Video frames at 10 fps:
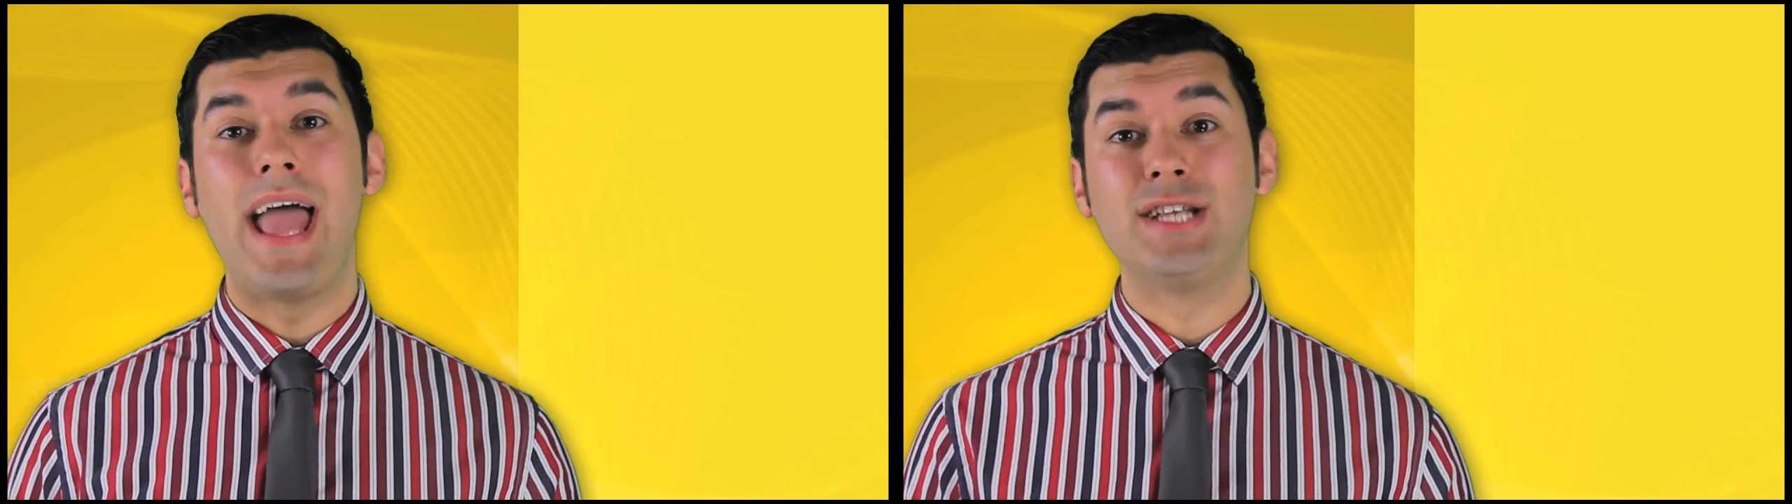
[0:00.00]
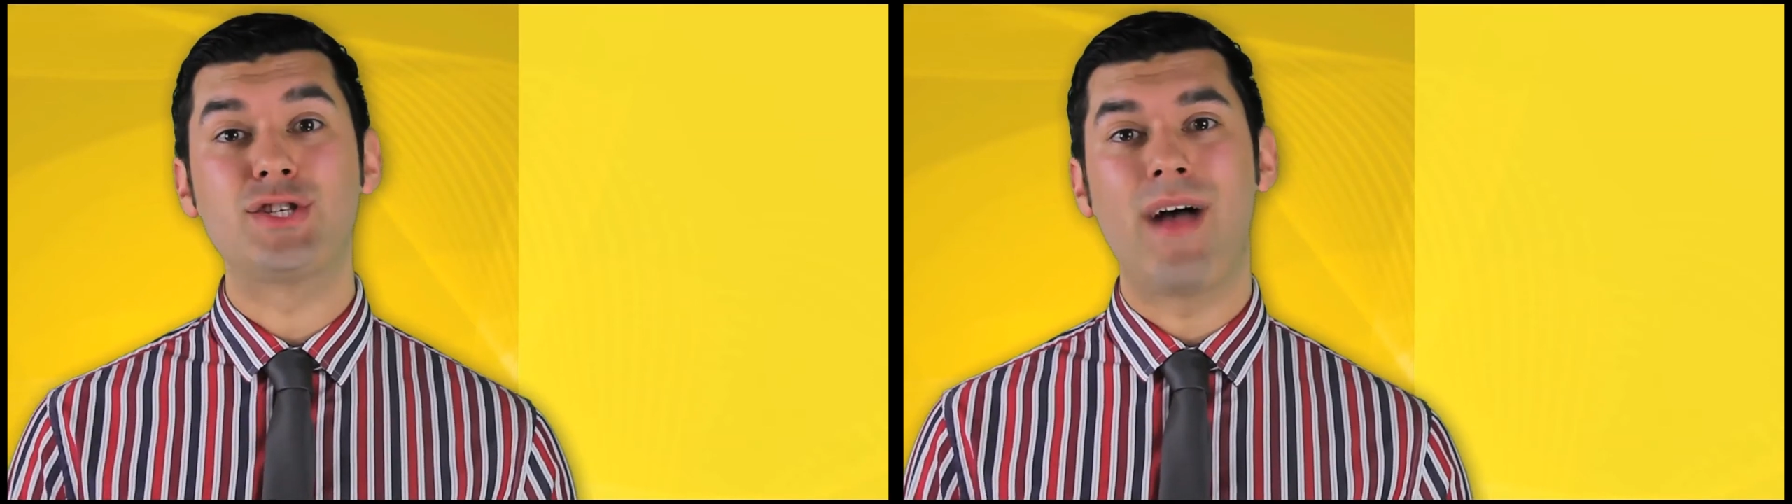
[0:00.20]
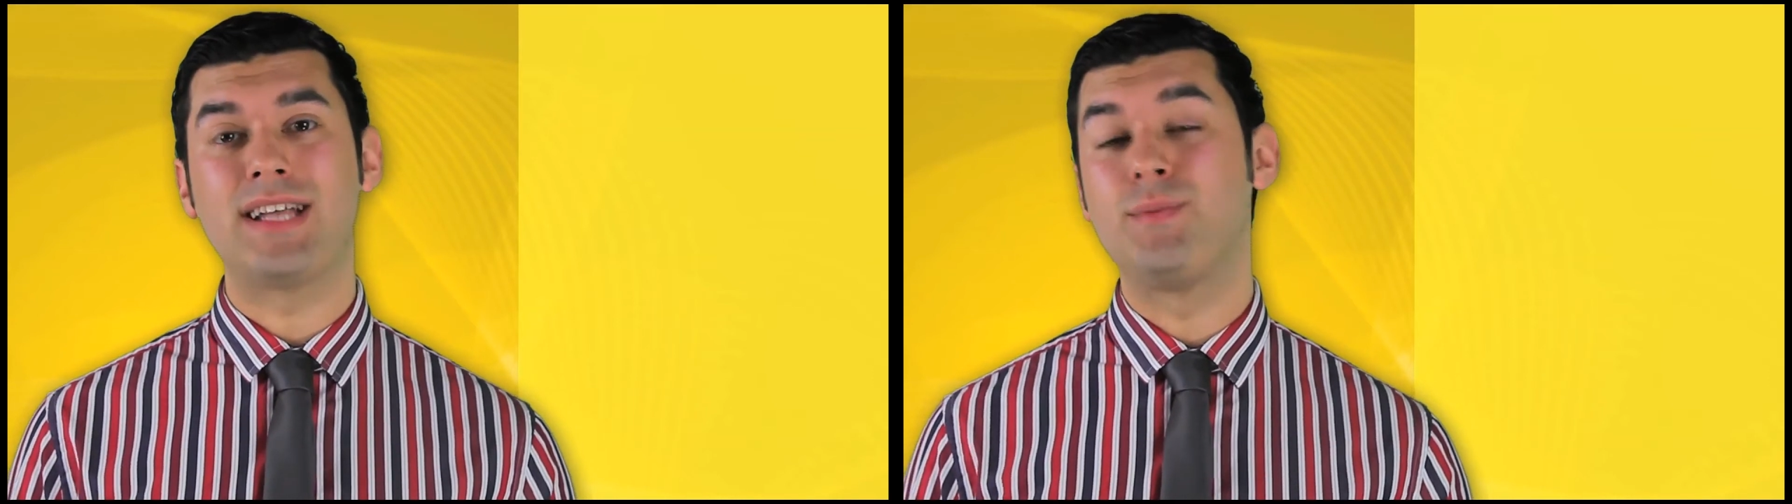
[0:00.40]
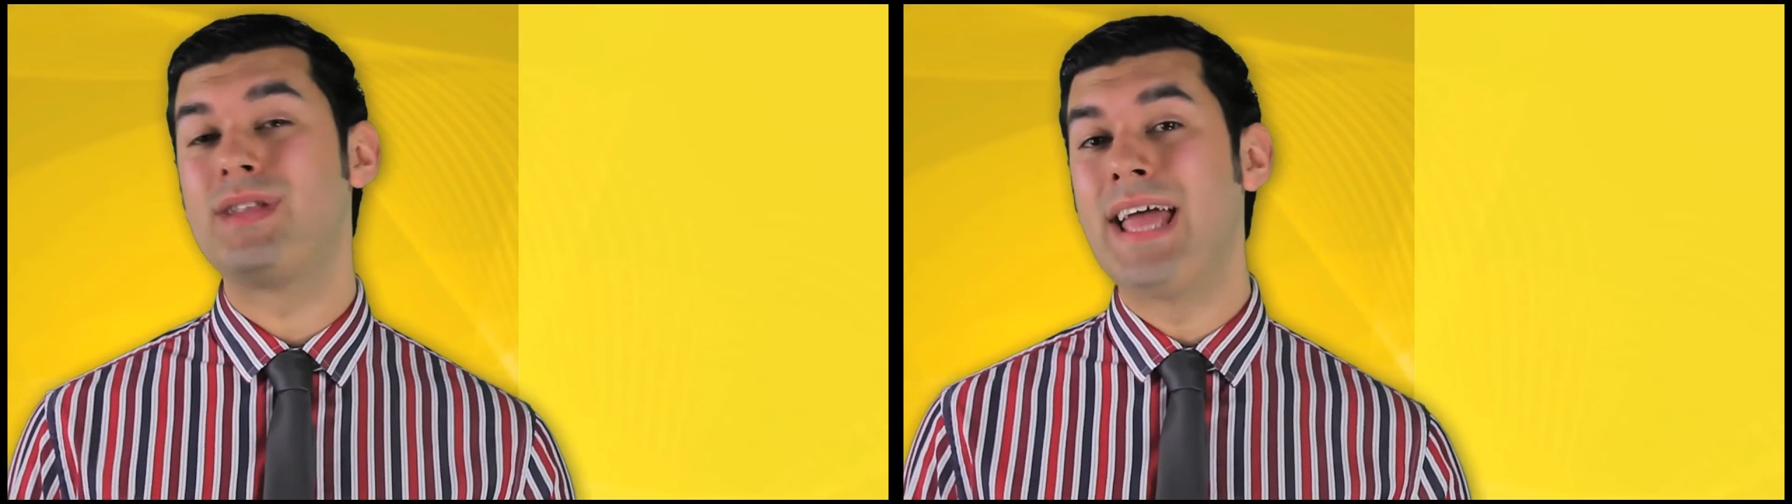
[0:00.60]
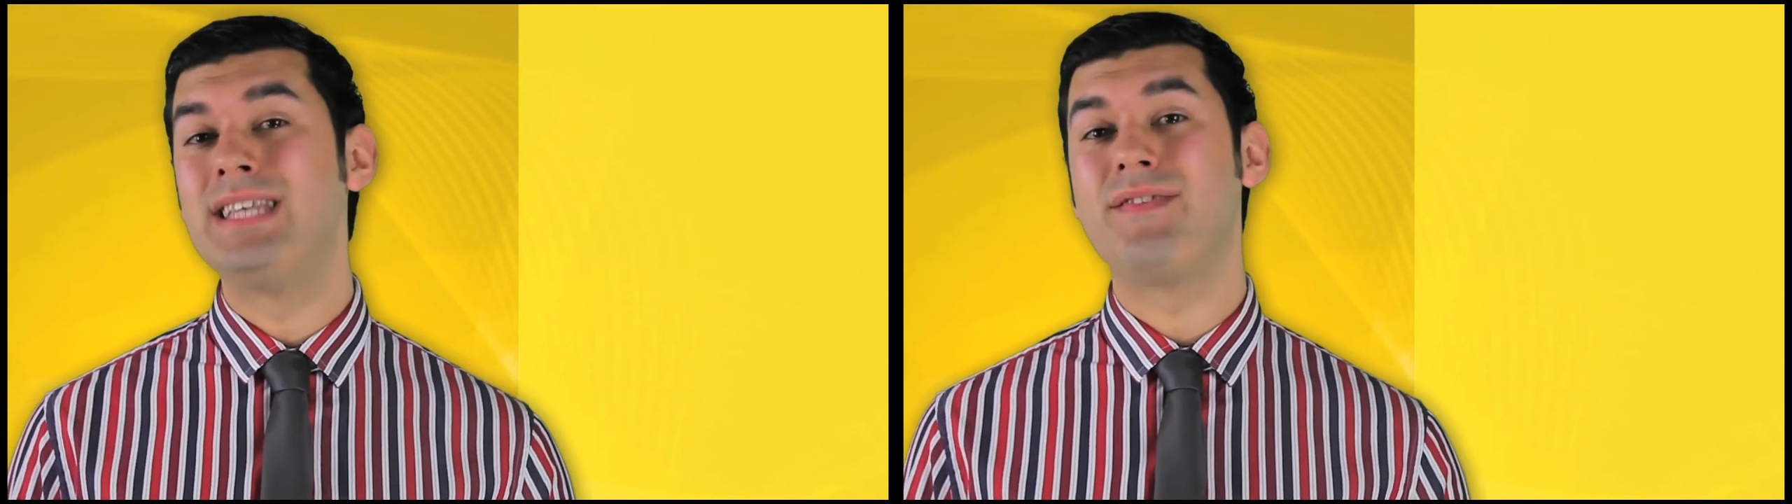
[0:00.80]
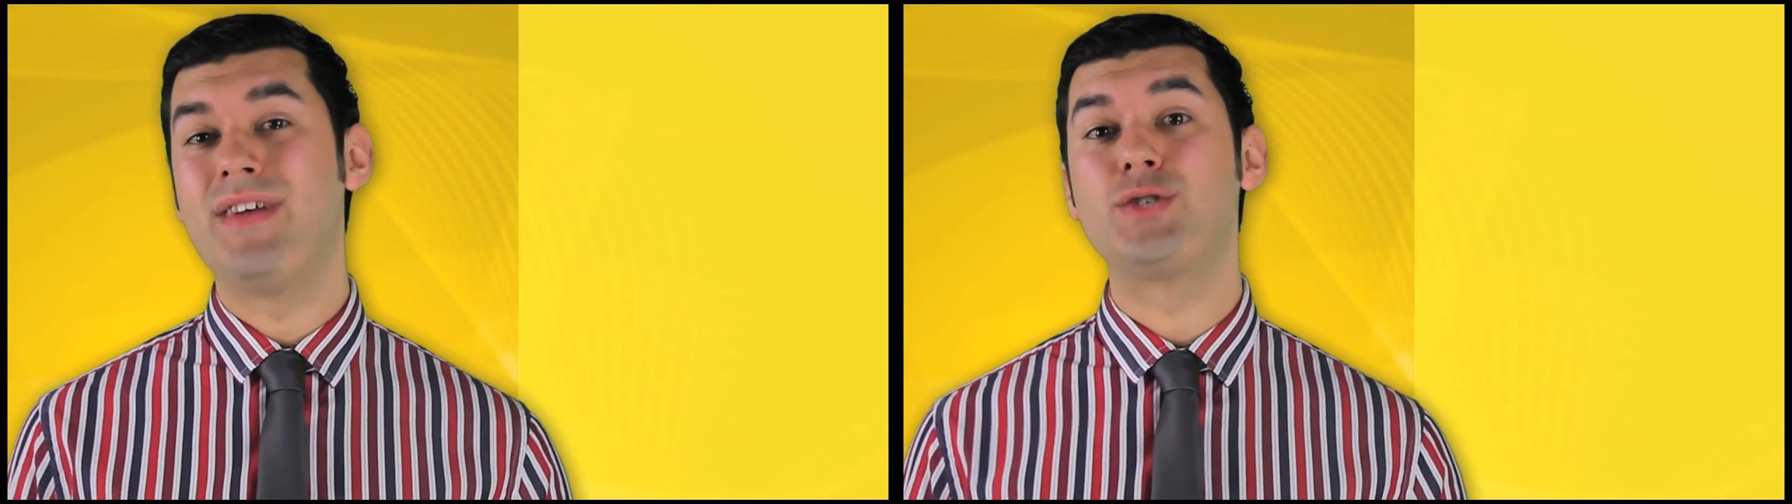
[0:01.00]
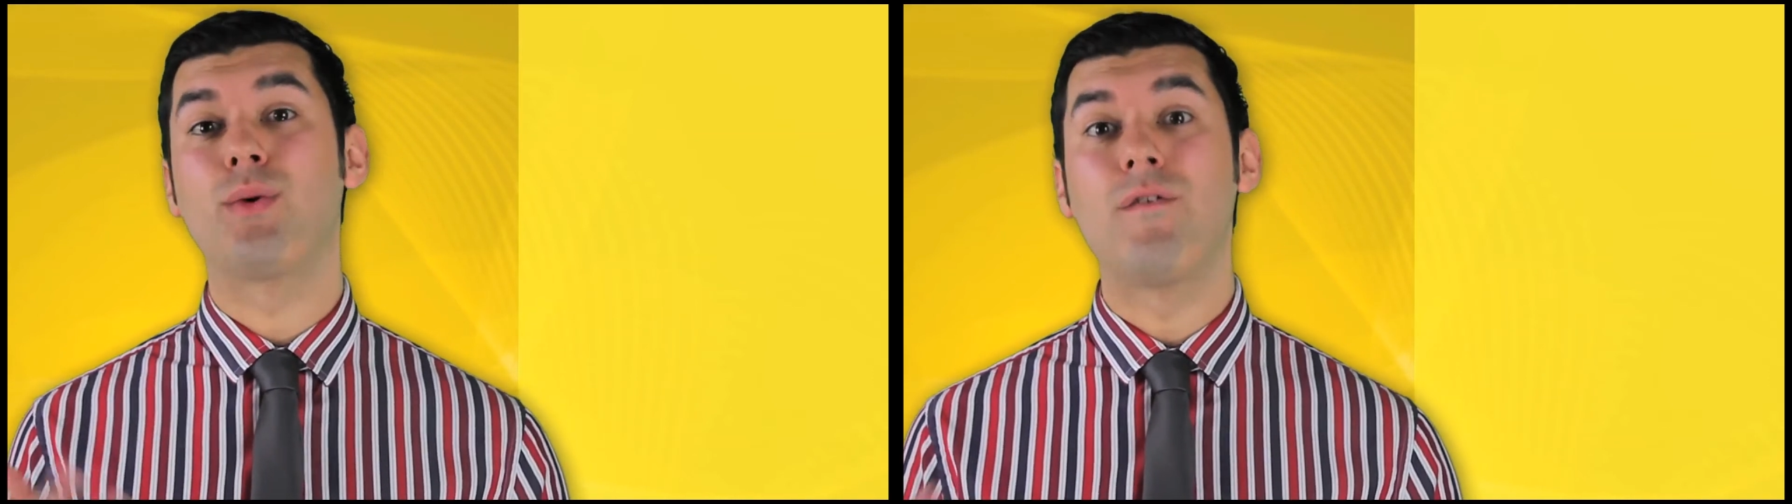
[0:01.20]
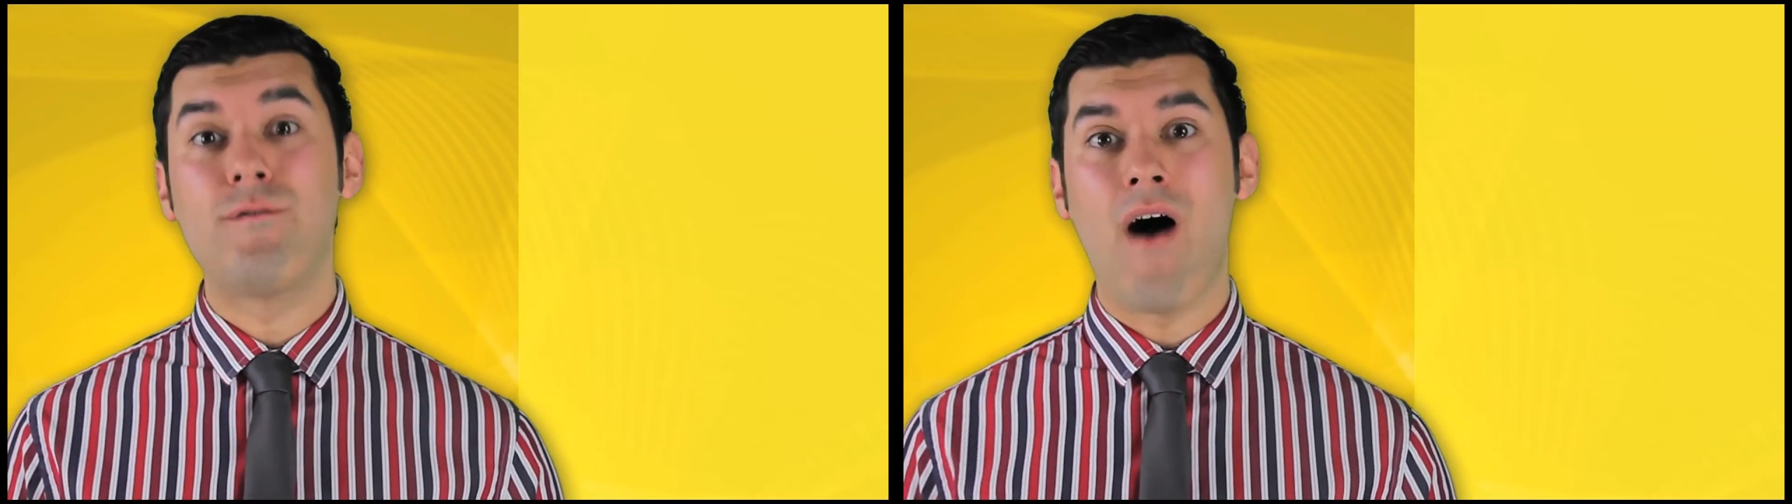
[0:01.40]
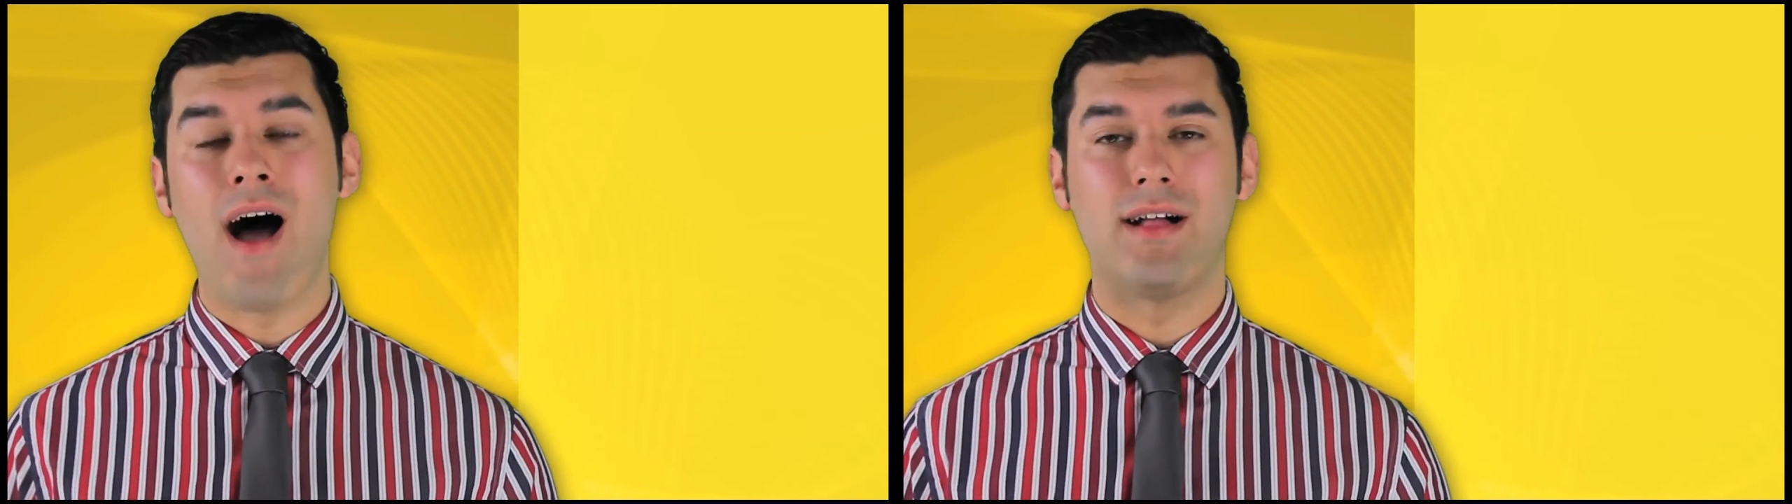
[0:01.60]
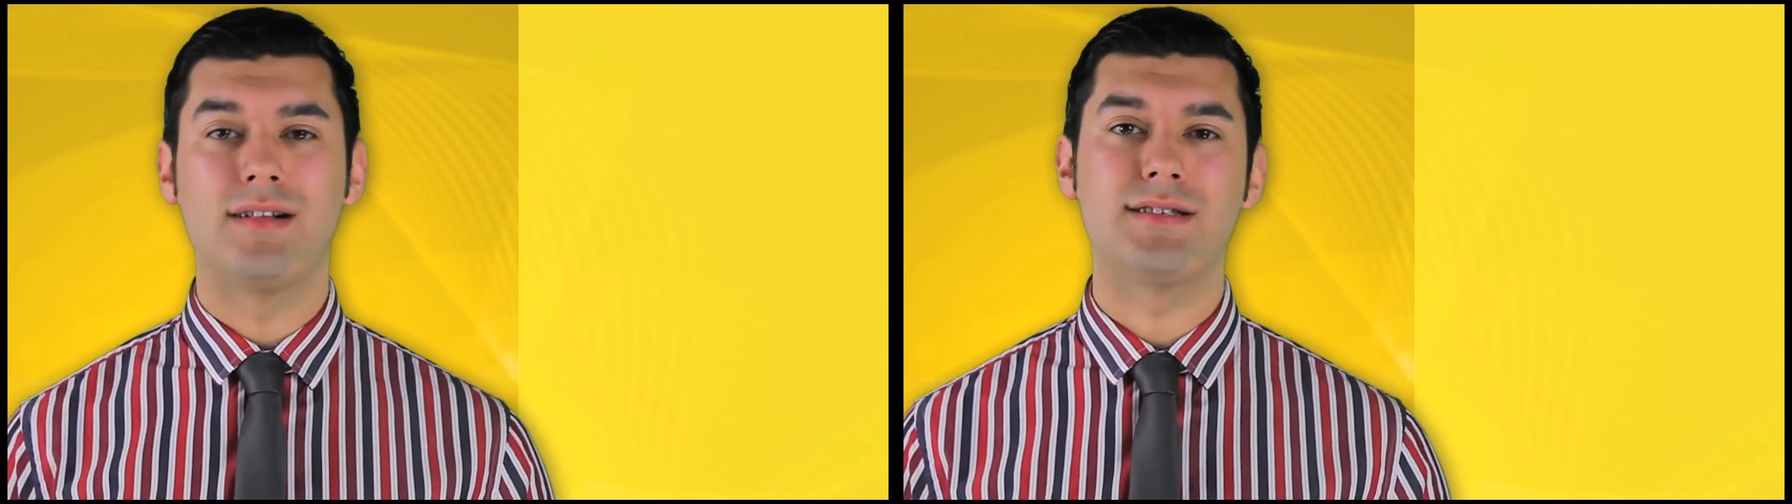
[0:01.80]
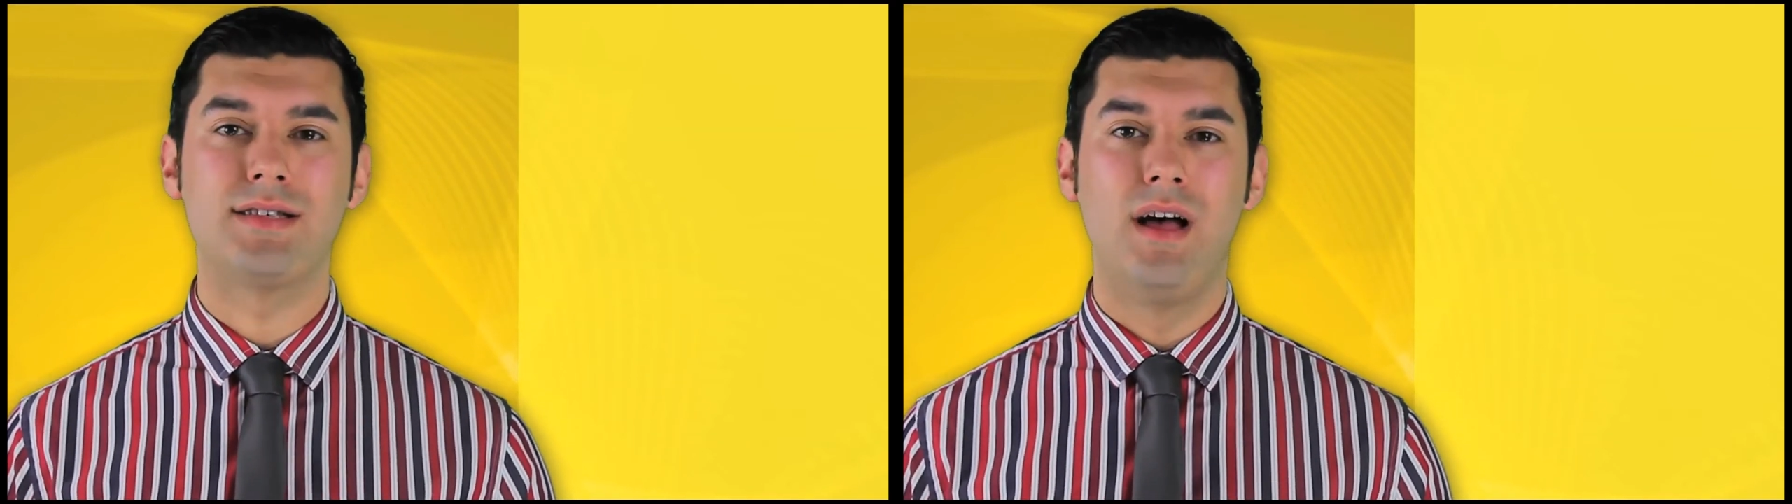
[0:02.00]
interacting with individual files,